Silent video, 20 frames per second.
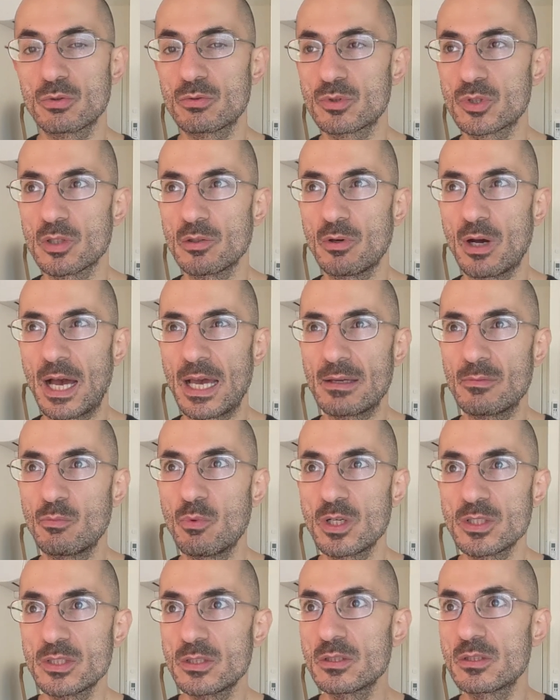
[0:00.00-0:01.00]
So I
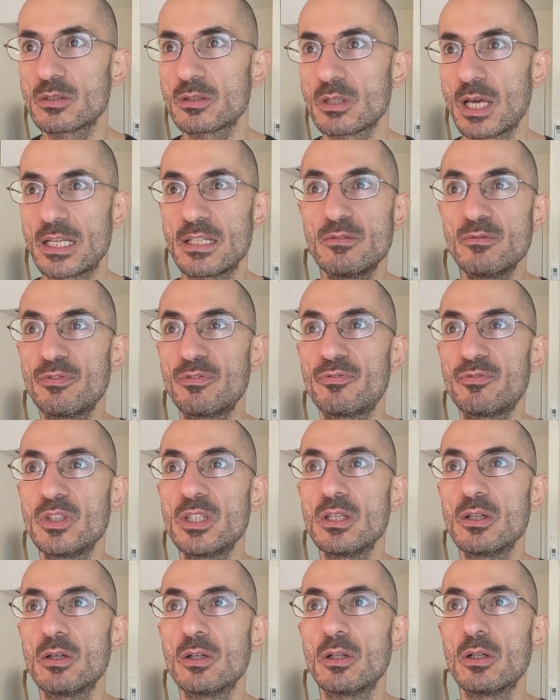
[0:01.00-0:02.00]
didn't
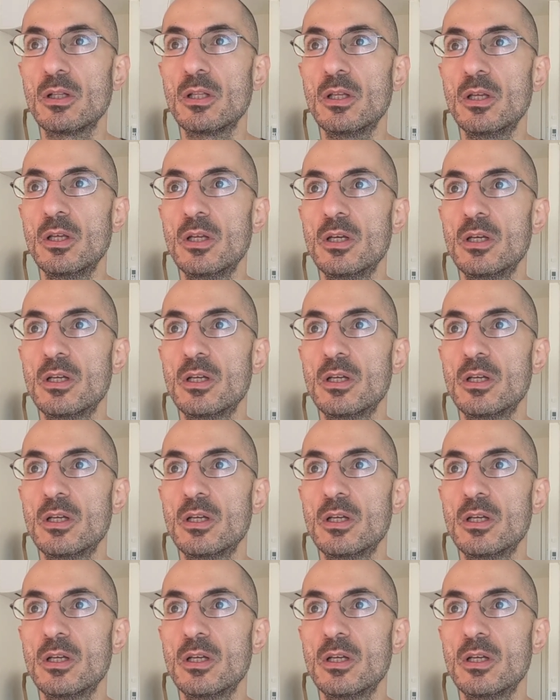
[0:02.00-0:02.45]
feel